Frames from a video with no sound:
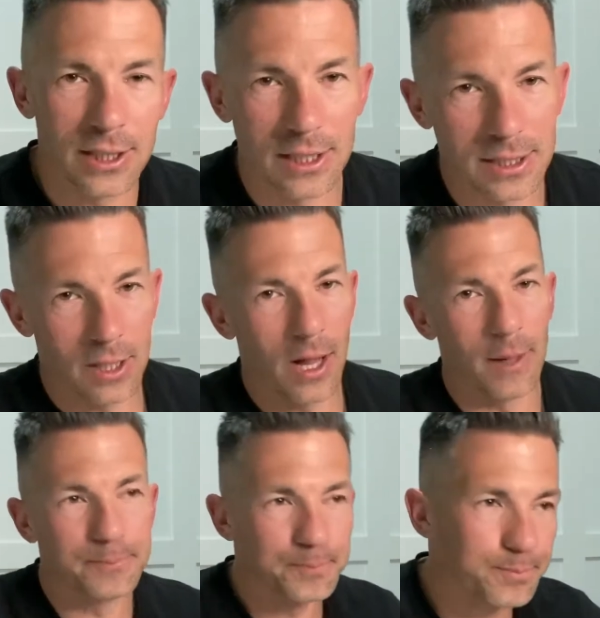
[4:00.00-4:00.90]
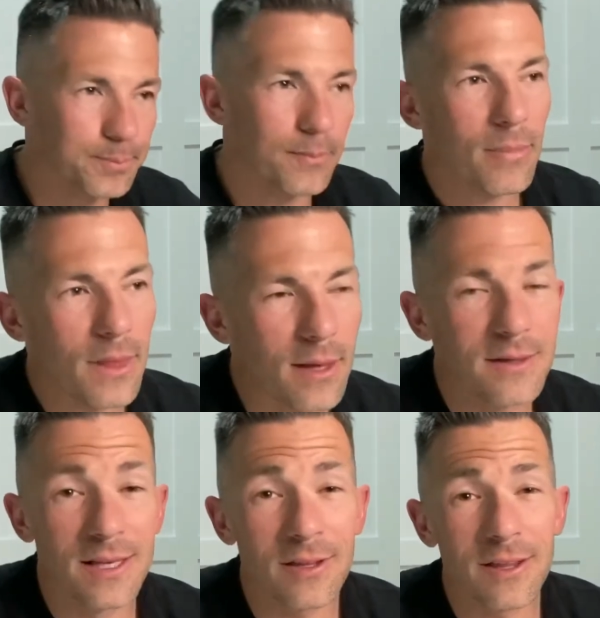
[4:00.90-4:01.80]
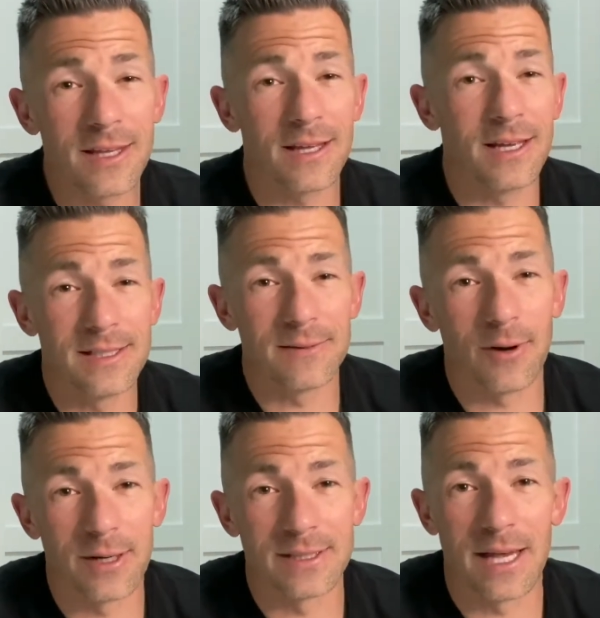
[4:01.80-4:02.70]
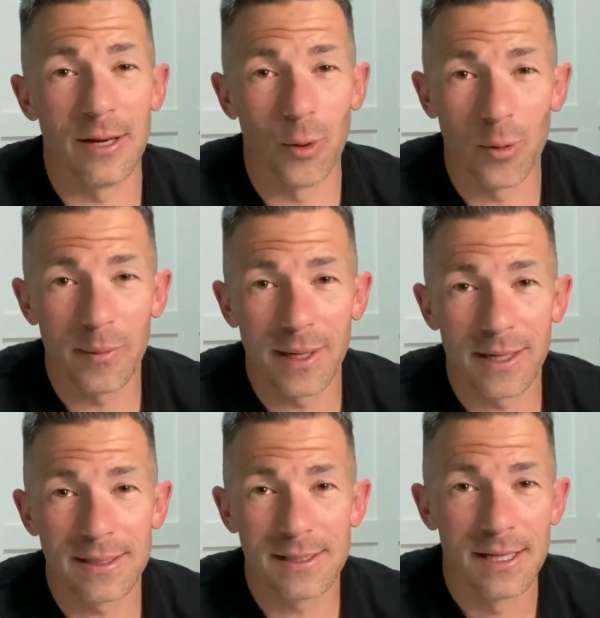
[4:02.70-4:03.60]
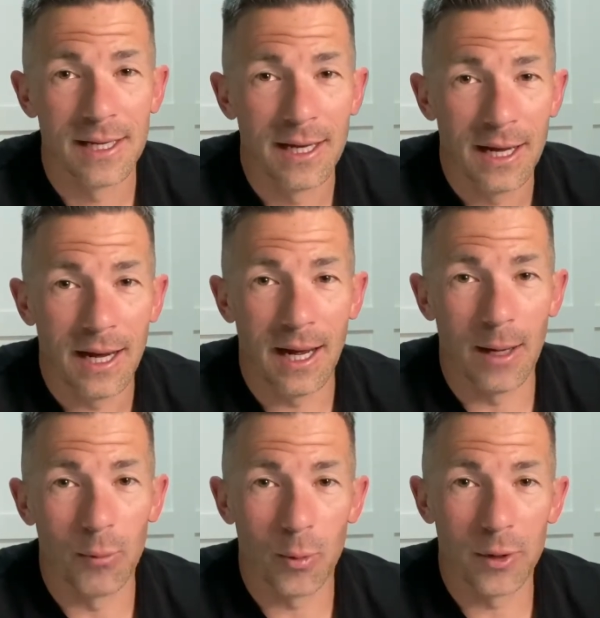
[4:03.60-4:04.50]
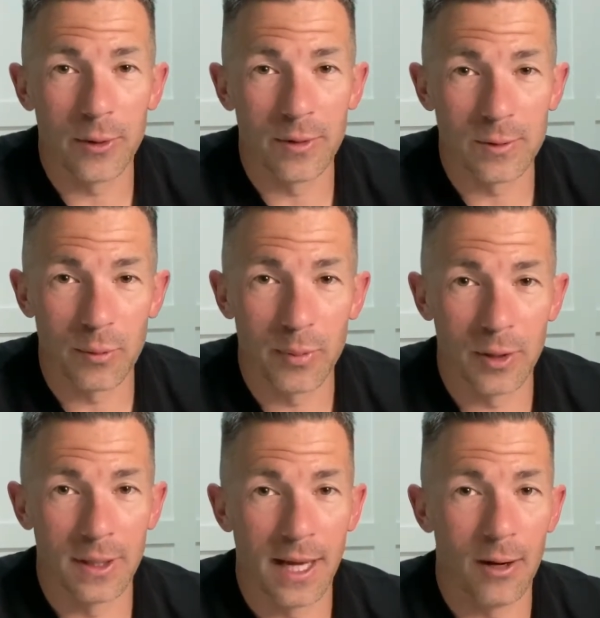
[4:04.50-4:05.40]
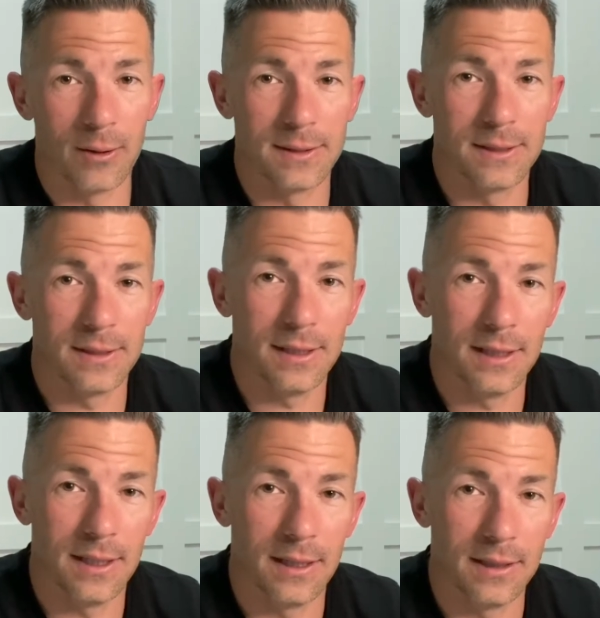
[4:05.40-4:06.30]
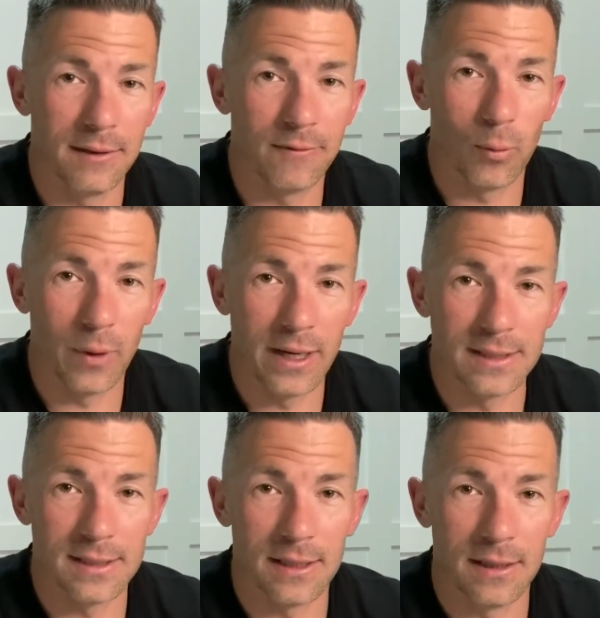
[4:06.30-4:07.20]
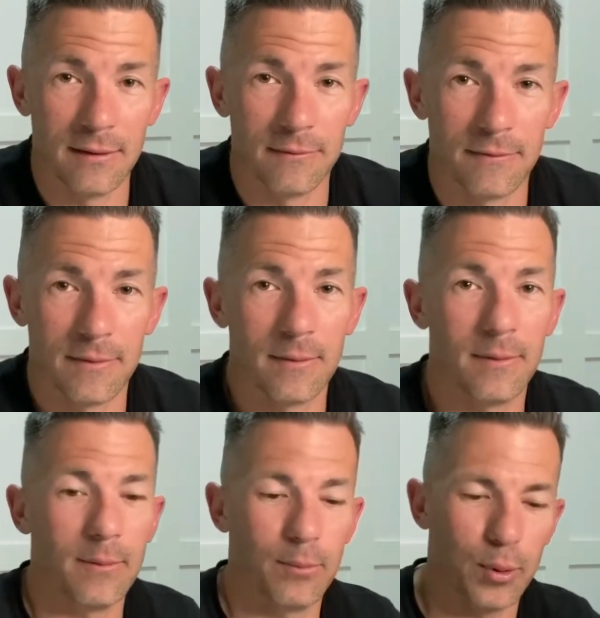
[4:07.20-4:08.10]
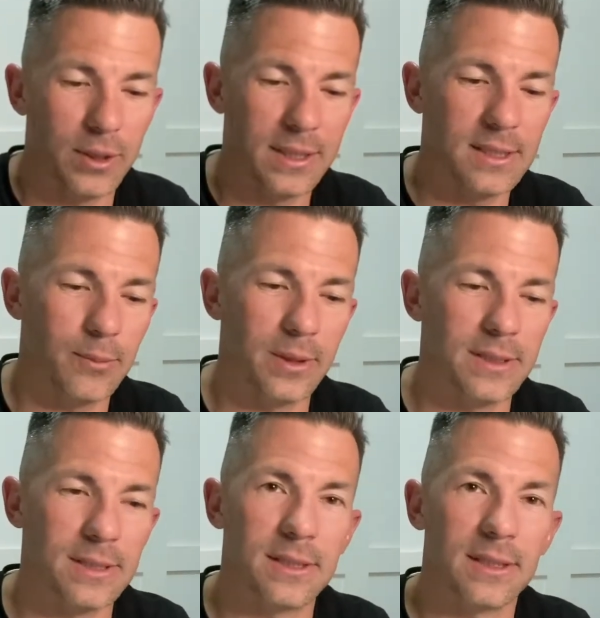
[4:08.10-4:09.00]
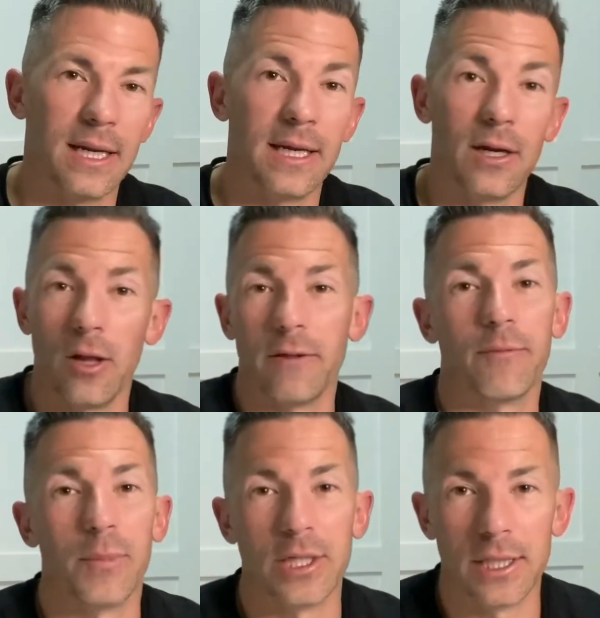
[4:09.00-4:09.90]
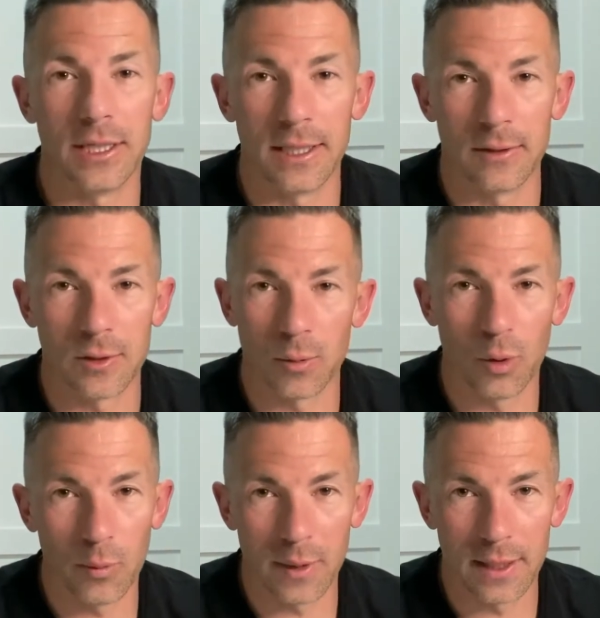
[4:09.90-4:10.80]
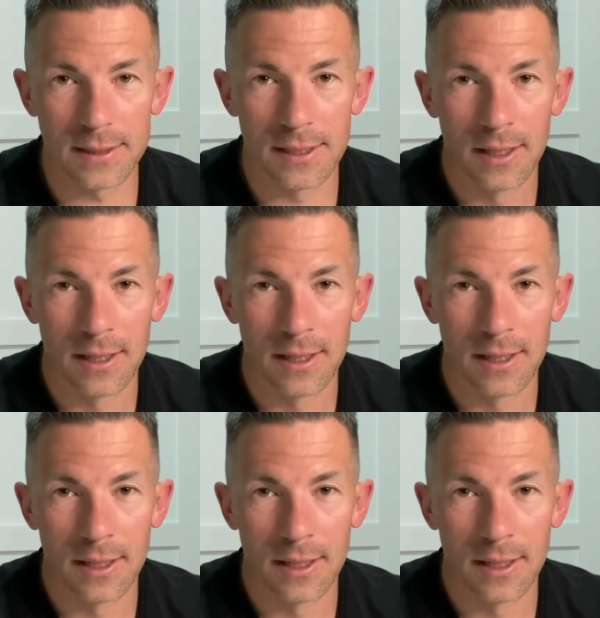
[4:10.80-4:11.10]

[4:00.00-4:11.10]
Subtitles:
this a lot. The other thing, as far as enrollment meetings, what we're doing is we're building out different ways of participants getting all the information they need. Those enrollment meetings,